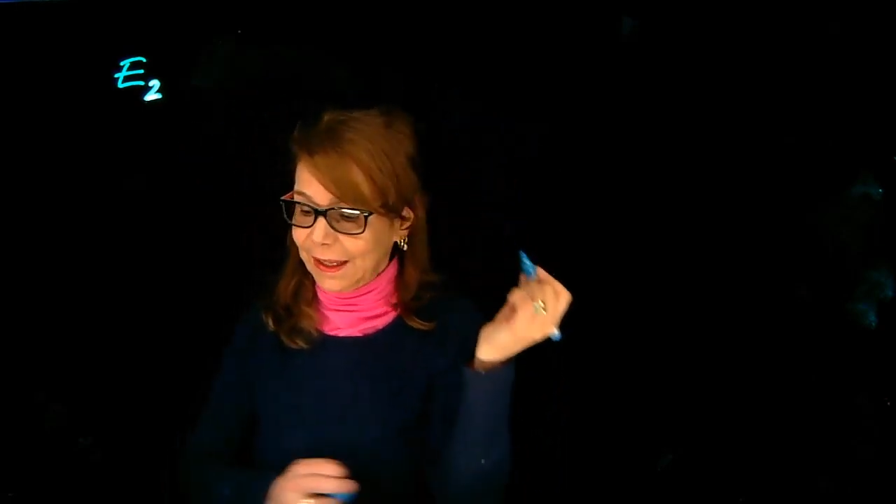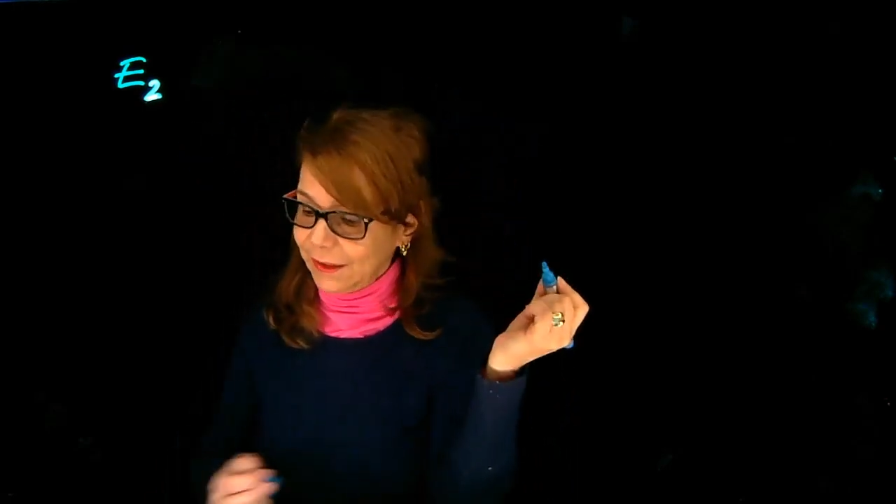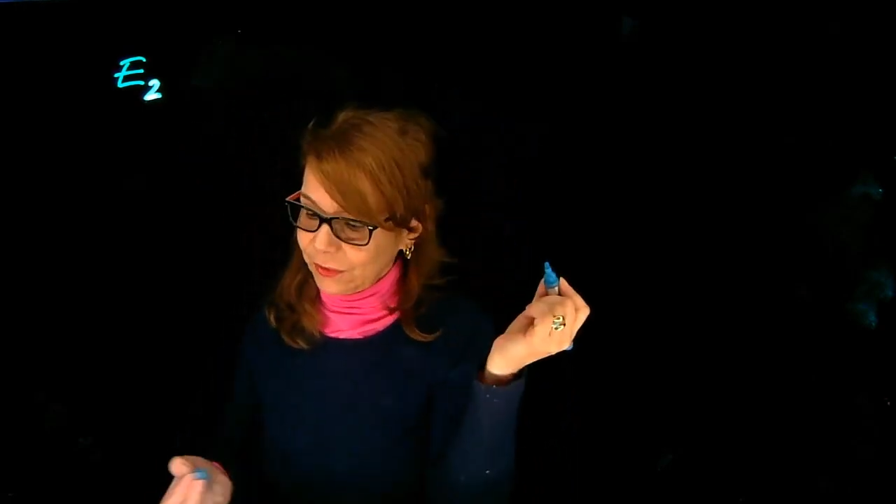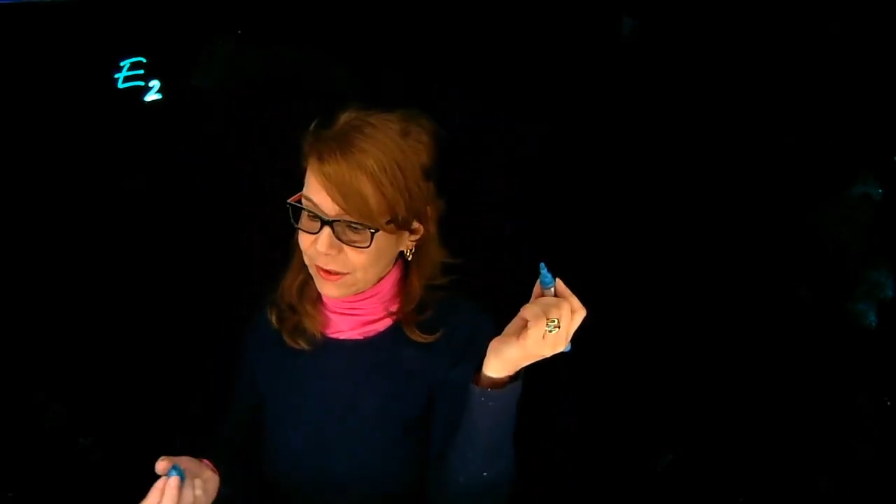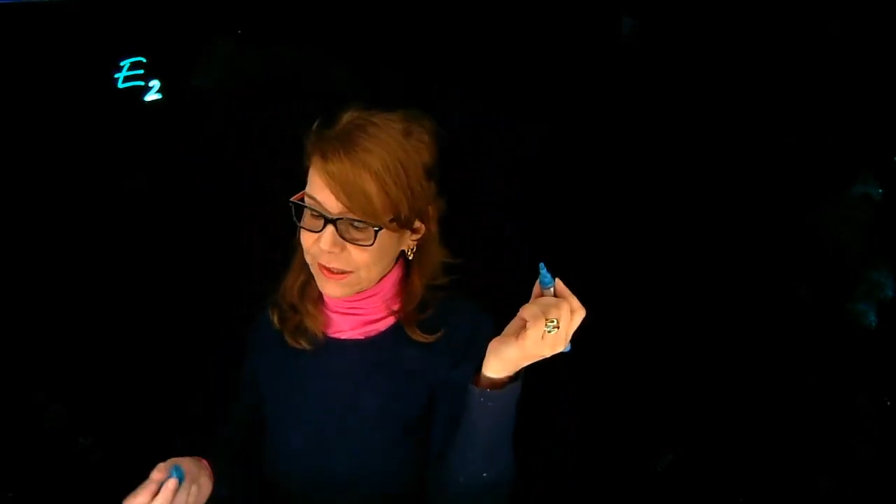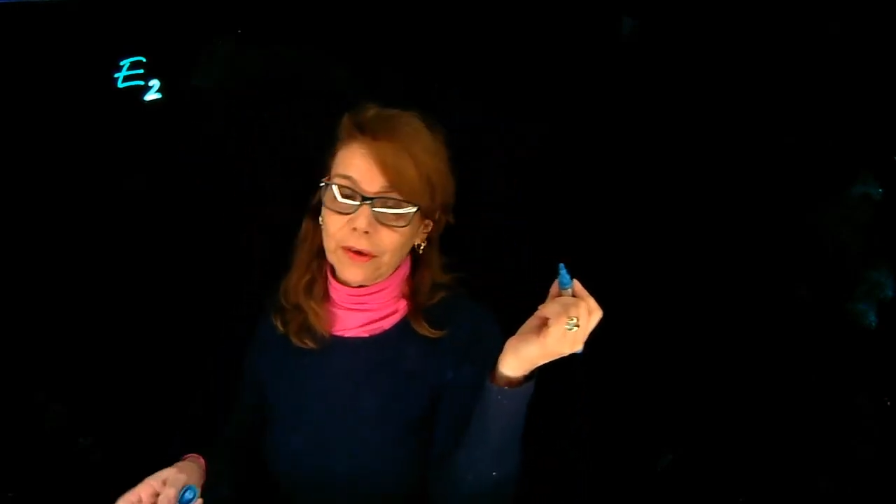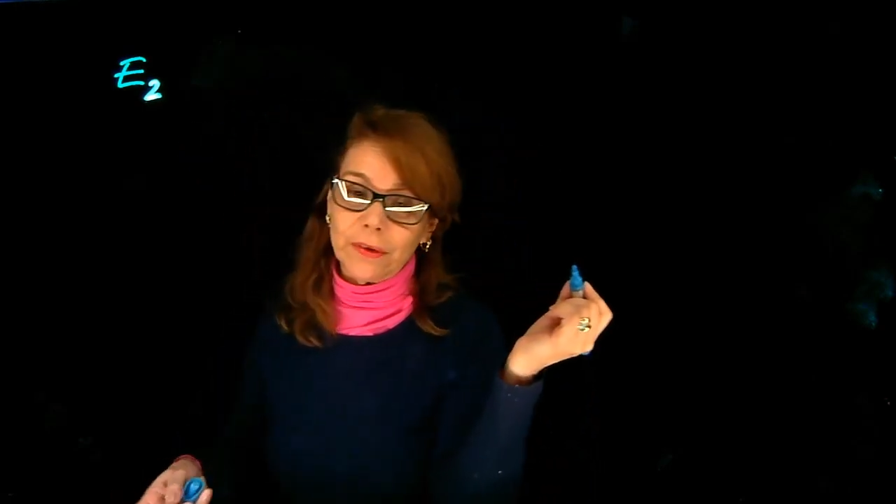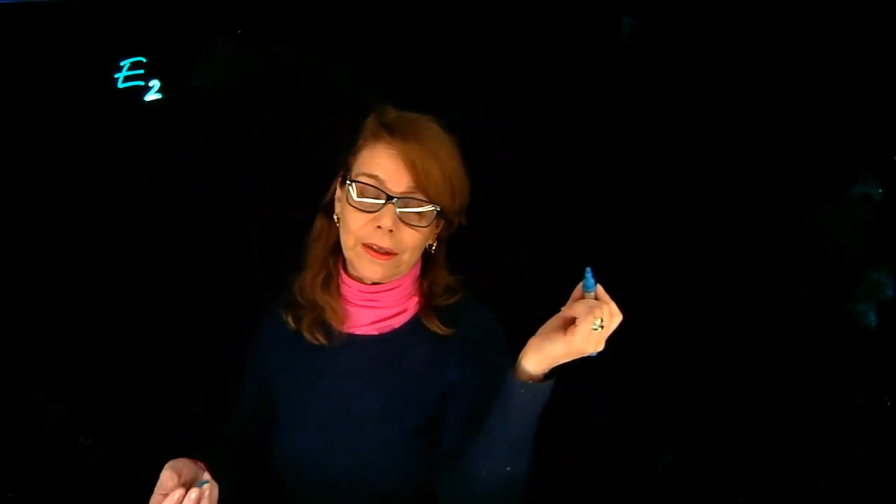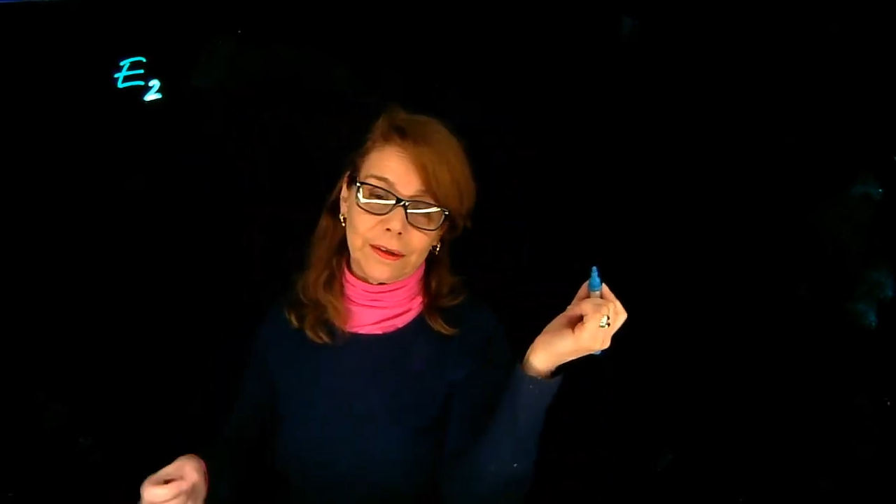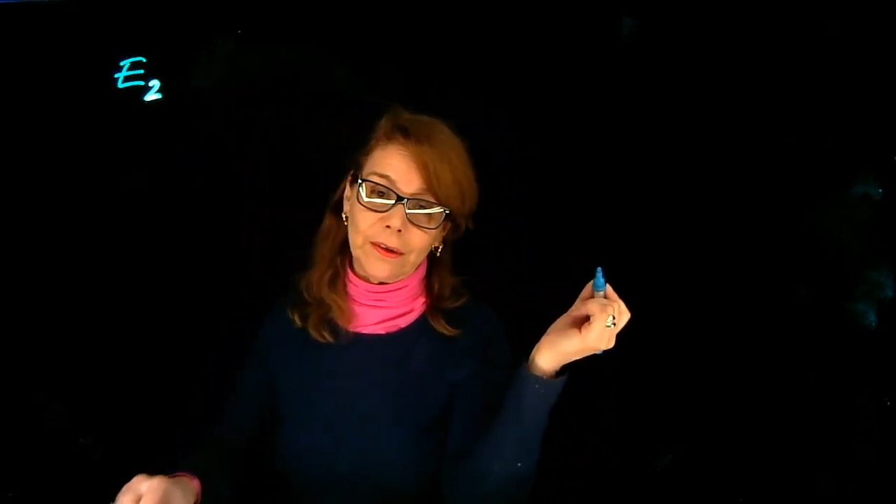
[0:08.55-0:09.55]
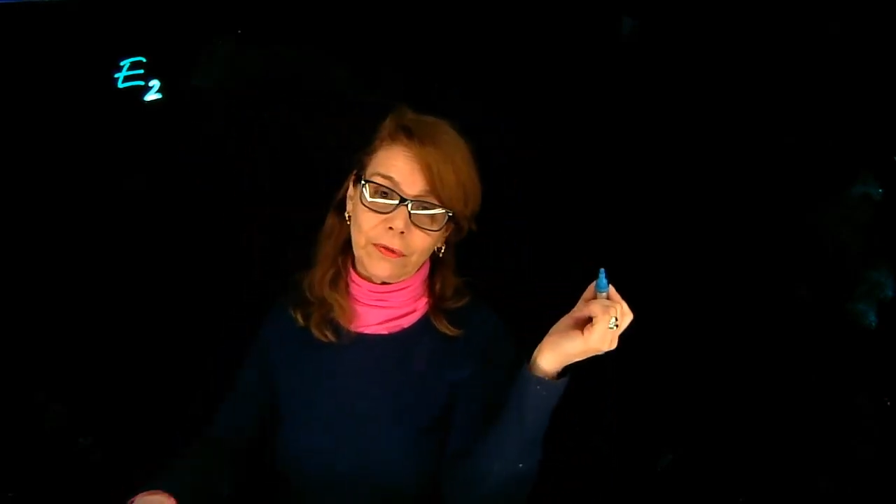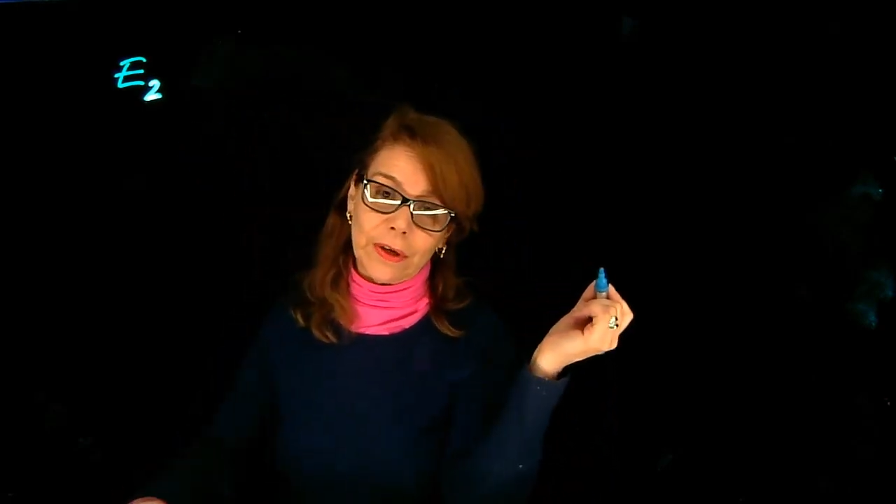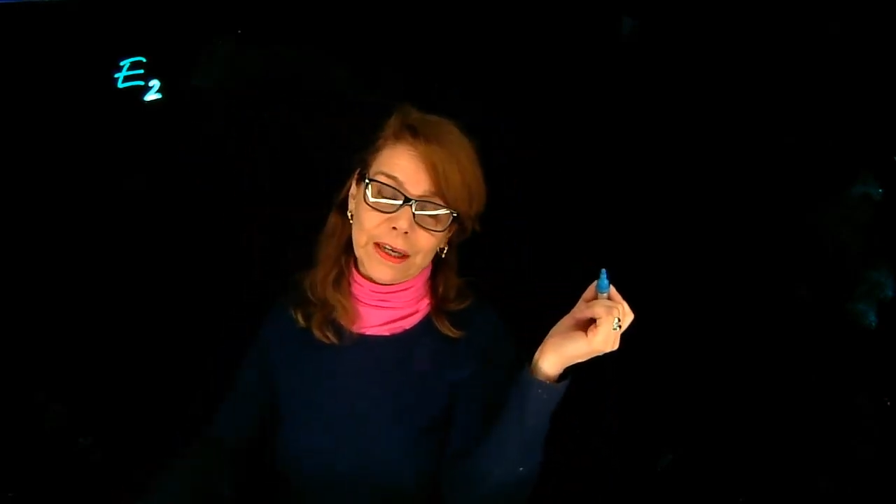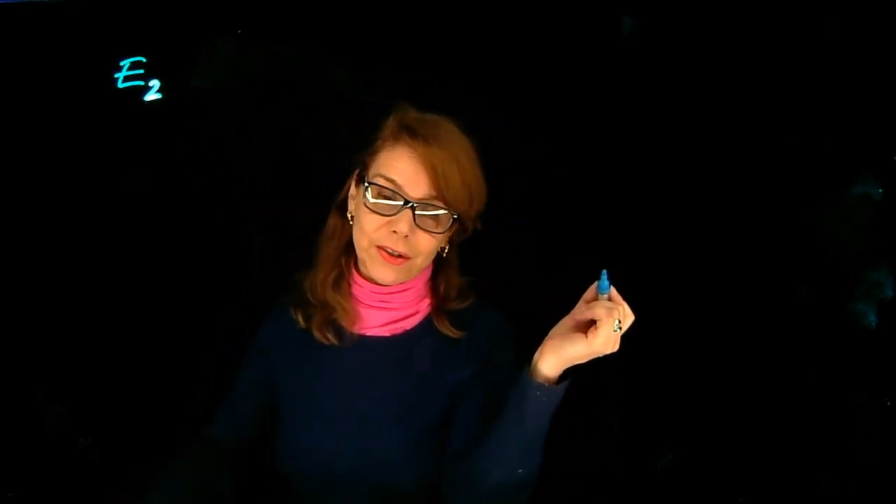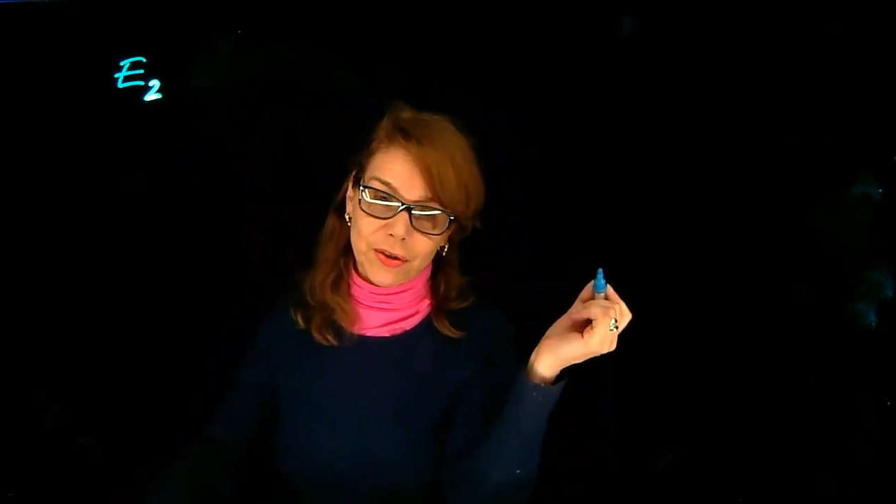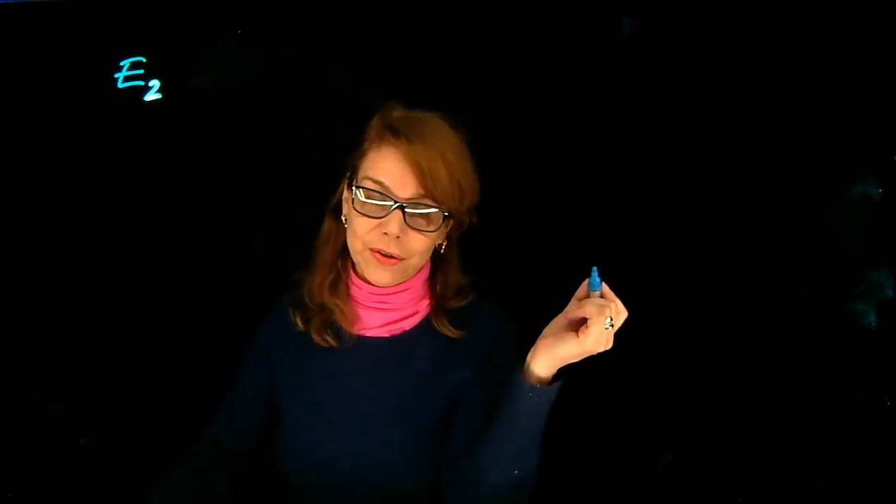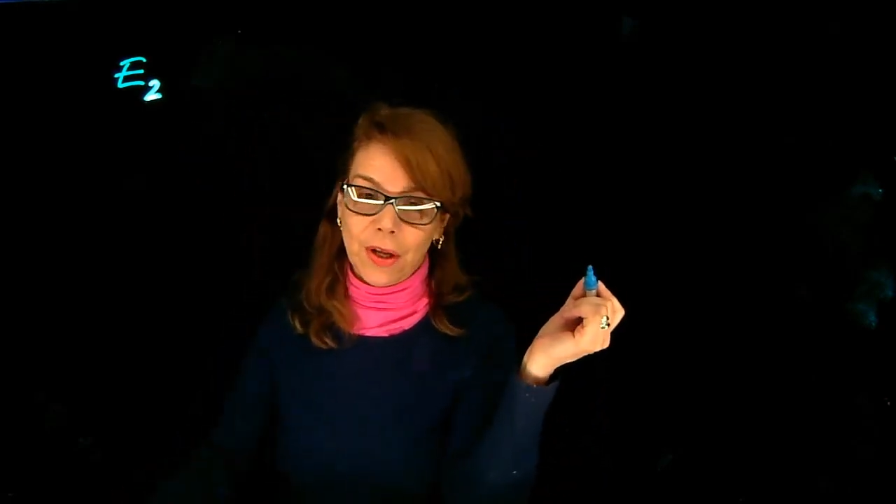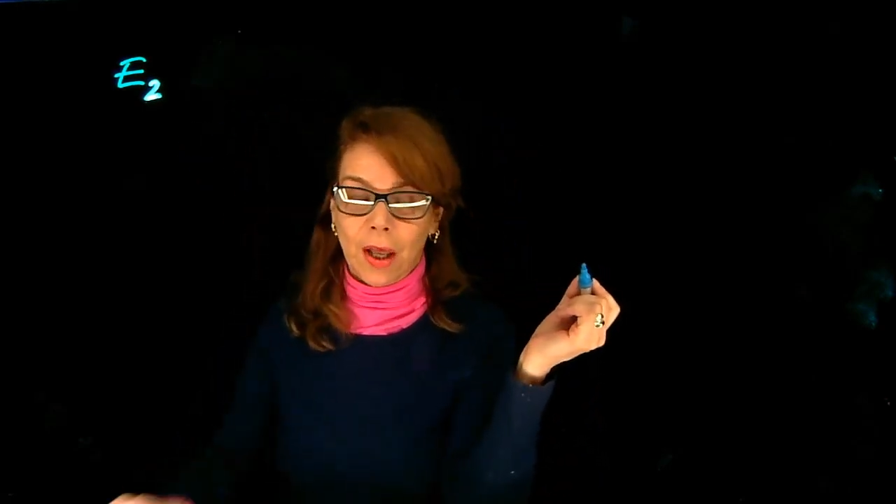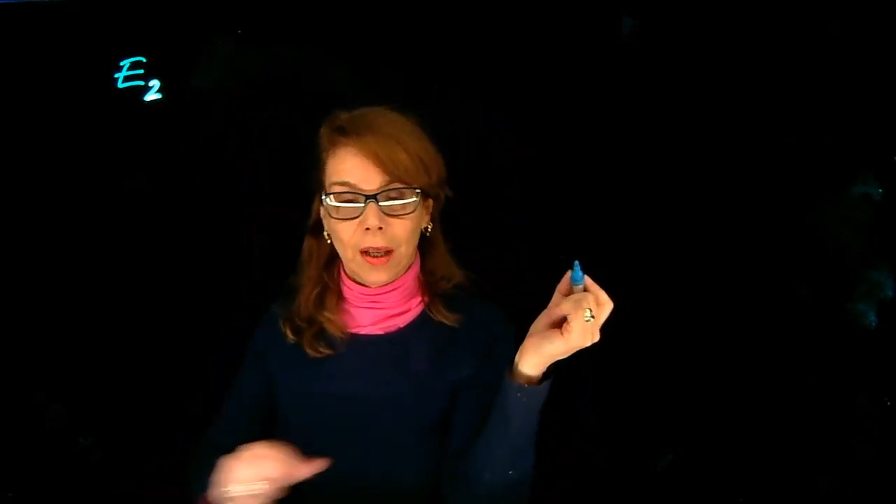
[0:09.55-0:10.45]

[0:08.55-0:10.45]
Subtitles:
It turns out that this reaction